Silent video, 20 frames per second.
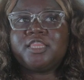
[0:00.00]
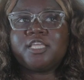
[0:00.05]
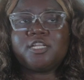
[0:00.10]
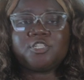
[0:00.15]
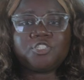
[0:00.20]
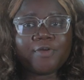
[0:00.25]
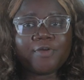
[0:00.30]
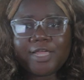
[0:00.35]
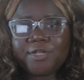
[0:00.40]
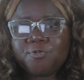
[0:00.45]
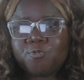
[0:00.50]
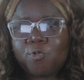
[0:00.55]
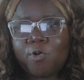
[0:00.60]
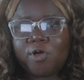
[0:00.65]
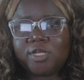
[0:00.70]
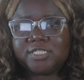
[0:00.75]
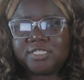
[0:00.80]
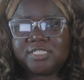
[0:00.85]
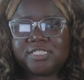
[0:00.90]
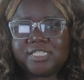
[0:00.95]
The Trade
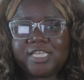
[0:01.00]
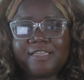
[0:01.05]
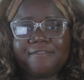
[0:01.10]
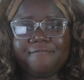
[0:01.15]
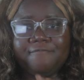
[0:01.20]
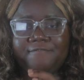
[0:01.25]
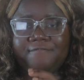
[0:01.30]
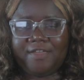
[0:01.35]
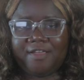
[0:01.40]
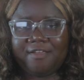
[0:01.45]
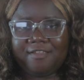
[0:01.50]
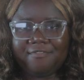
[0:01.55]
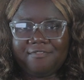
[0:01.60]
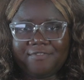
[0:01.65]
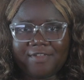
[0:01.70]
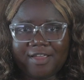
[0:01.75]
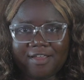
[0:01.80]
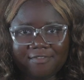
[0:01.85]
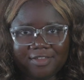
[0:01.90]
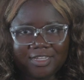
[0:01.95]
was a
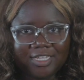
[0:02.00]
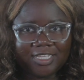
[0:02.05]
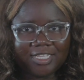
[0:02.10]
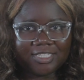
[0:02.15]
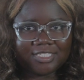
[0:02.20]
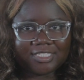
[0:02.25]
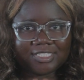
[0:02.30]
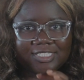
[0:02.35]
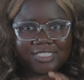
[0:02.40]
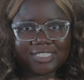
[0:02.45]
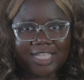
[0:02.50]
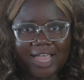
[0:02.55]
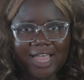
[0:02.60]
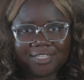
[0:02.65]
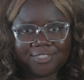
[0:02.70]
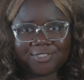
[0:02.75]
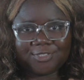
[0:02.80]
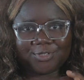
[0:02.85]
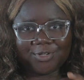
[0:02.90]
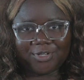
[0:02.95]
very
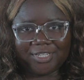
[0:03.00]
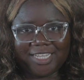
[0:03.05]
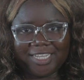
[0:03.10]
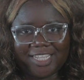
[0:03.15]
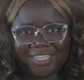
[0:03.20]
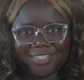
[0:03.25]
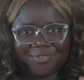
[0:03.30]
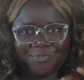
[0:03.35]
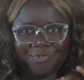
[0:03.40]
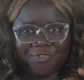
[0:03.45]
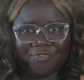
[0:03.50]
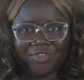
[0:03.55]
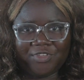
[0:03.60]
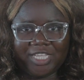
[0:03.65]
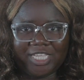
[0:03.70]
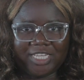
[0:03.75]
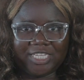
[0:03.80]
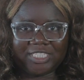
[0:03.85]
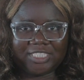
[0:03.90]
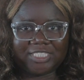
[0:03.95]
star-studded
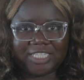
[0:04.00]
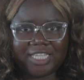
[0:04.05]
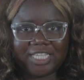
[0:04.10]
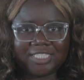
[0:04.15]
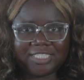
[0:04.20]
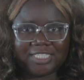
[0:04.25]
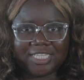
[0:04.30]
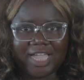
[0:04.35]
movie in the sense